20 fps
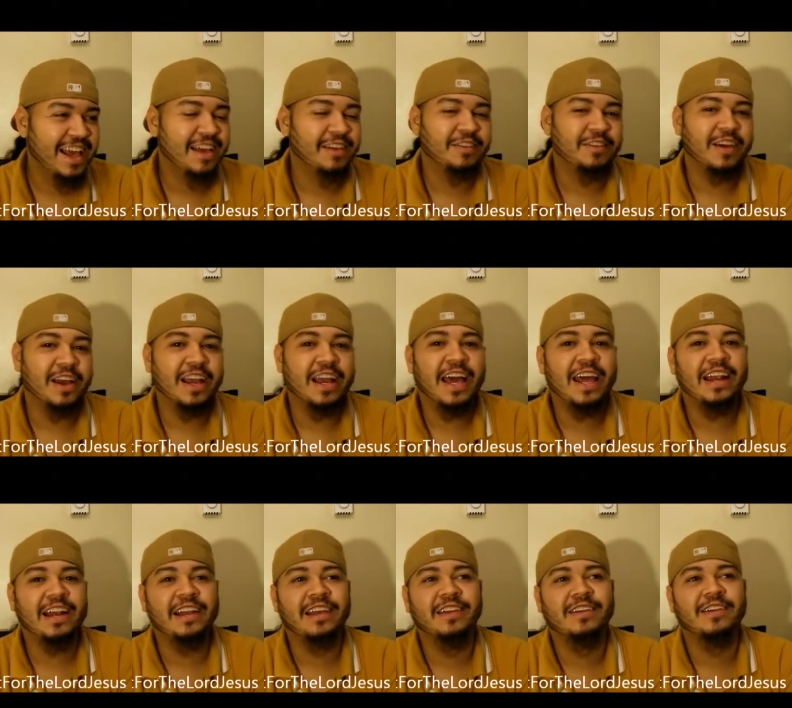So I
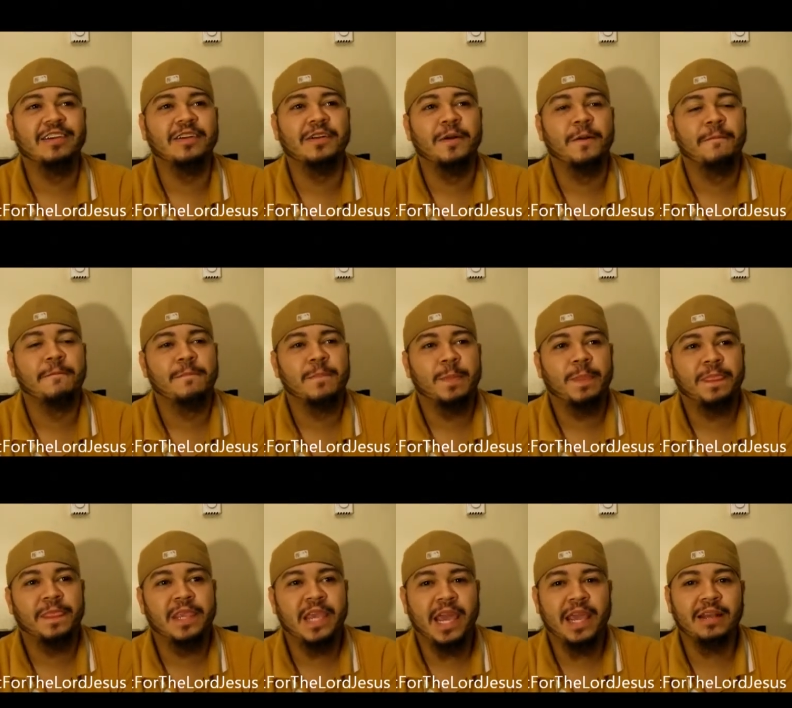got a little
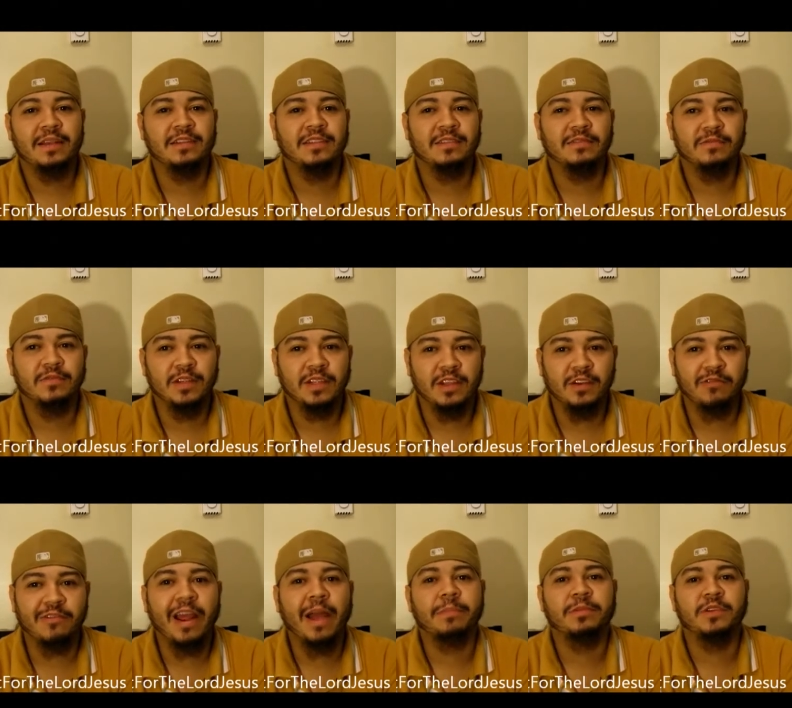taste of what the
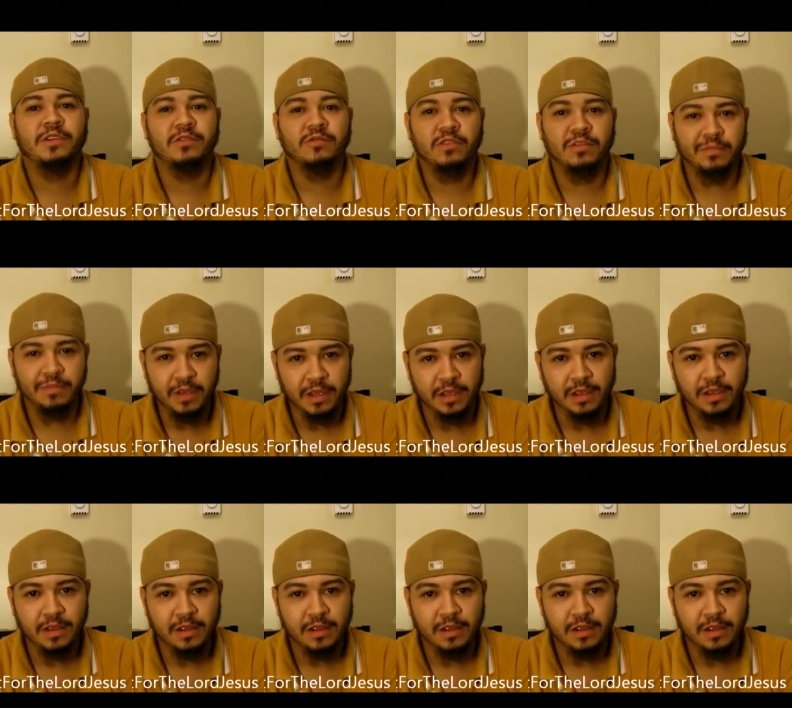rapture would be.